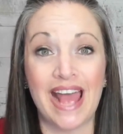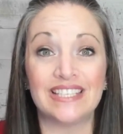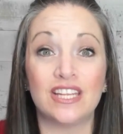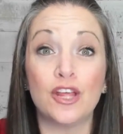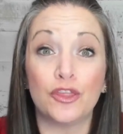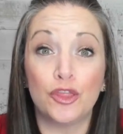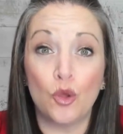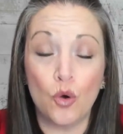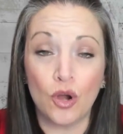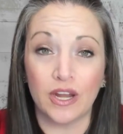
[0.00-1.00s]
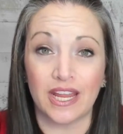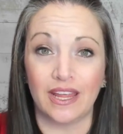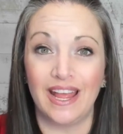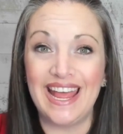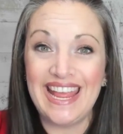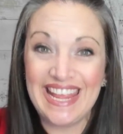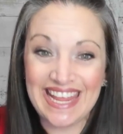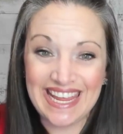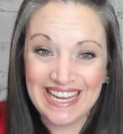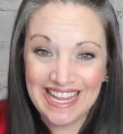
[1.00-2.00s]
as an authority
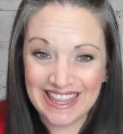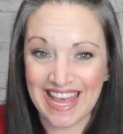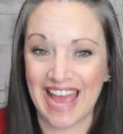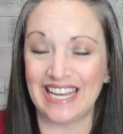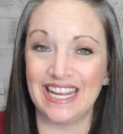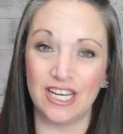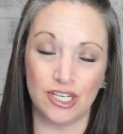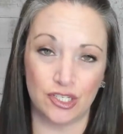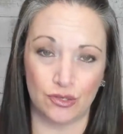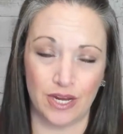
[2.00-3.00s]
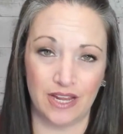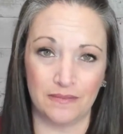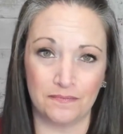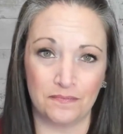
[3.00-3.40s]
in that industry.